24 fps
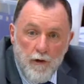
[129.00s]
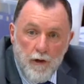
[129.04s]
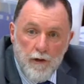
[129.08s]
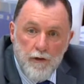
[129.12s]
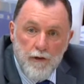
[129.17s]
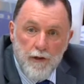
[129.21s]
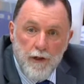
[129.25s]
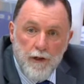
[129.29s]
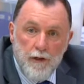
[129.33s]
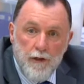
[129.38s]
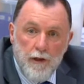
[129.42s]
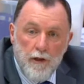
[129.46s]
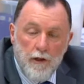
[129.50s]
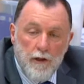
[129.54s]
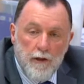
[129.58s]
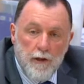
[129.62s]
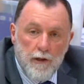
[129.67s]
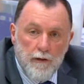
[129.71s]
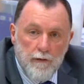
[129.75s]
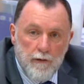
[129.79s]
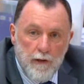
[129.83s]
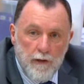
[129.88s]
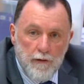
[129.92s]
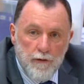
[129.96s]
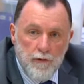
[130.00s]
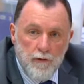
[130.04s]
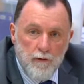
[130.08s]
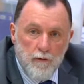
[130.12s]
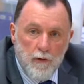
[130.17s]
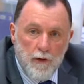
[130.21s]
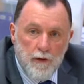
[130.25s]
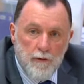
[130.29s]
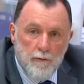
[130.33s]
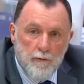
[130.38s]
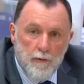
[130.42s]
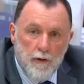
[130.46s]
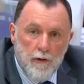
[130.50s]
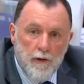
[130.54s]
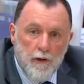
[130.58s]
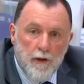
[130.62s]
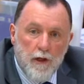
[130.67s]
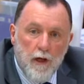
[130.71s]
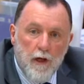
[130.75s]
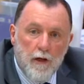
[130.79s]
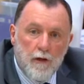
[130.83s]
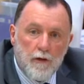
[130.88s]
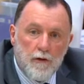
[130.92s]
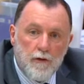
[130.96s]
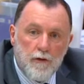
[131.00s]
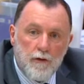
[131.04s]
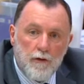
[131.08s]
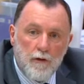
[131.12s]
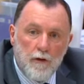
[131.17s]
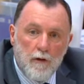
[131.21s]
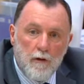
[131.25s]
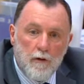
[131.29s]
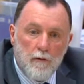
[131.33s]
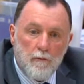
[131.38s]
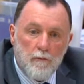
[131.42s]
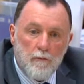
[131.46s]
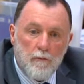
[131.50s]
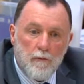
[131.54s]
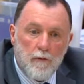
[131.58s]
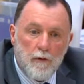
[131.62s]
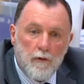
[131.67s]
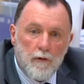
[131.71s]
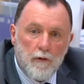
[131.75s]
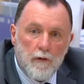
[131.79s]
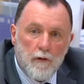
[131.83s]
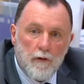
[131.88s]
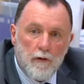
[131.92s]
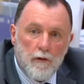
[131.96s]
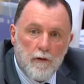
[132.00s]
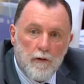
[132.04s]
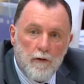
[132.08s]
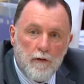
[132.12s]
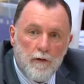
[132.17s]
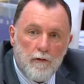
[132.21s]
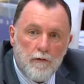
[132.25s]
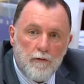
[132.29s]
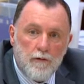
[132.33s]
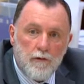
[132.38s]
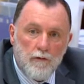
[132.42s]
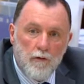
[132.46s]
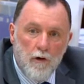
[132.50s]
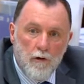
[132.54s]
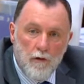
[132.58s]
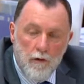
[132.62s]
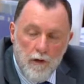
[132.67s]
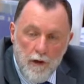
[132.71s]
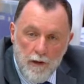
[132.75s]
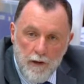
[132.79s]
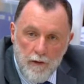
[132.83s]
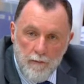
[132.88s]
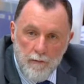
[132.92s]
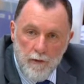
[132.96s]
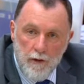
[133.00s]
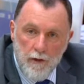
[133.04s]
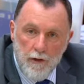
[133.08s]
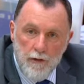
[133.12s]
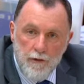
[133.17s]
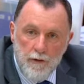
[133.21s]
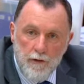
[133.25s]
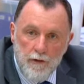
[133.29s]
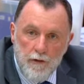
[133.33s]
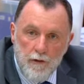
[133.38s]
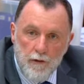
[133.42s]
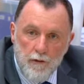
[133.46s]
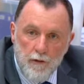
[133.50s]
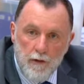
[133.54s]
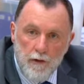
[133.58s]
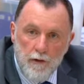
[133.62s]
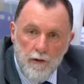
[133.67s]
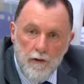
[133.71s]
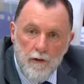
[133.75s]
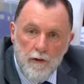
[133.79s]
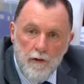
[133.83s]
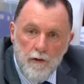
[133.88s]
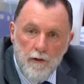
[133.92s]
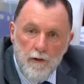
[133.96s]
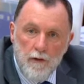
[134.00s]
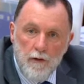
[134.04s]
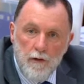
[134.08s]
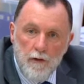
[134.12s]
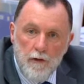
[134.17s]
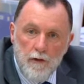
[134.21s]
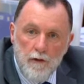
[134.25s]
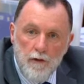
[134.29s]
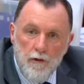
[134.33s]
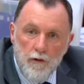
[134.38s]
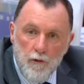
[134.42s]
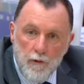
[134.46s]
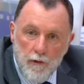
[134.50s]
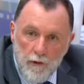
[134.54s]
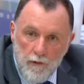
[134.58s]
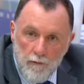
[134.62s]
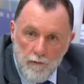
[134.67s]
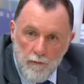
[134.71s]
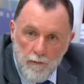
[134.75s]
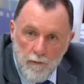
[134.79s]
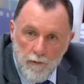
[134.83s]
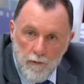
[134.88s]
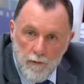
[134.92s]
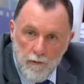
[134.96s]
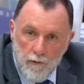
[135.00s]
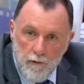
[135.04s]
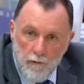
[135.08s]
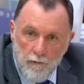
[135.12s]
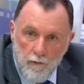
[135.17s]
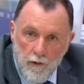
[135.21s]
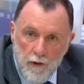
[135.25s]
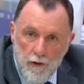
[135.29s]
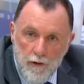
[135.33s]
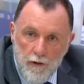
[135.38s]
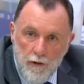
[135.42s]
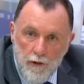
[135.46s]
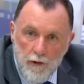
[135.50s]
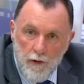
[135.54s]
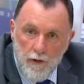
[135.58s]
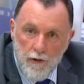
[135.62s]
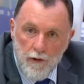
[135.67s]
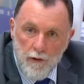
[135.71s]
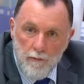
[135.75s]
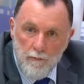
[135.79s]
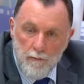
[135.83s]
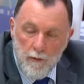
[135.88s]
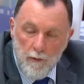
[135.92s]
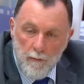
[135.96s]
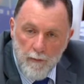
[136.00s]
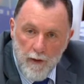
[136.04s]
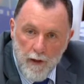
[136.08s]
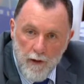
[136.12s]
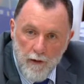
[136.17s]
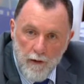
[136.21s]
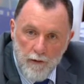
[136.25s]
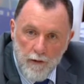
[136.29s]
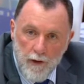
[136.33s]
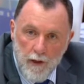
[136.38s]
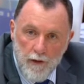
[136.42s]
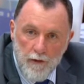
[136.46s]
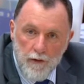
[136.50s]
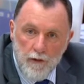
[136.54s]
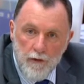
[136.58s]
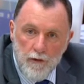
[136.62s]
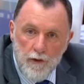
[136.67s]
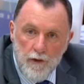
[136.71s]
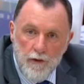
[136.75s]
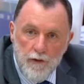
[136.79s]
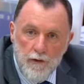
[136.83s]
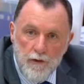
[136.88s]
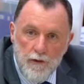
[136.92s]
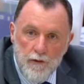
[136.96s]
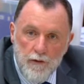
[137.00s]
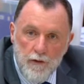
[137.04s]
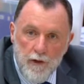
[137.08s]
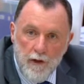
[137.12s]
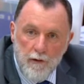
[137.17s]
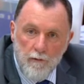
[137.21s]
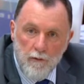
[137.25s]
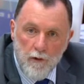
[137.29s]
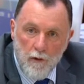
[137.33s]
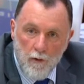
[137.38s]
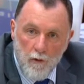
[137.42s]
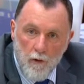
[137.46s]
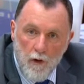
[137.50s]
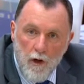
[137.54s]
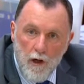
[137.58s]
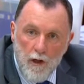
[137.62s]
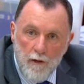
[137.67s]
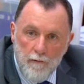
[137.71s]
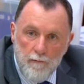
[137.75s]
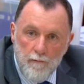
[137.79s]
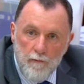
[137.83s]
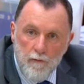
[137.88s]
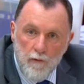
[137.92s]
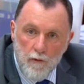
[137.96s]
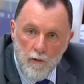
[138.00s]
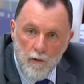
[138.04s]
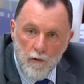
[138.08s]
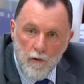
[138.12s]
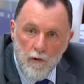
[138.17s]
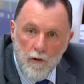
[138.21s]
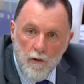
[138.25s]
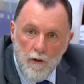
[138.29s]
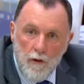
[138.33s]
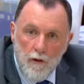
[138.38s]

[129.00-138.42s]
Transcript: right, Senator, and that's always been the case. Taronga are committed to doing the research and preparing those conditions. They're required for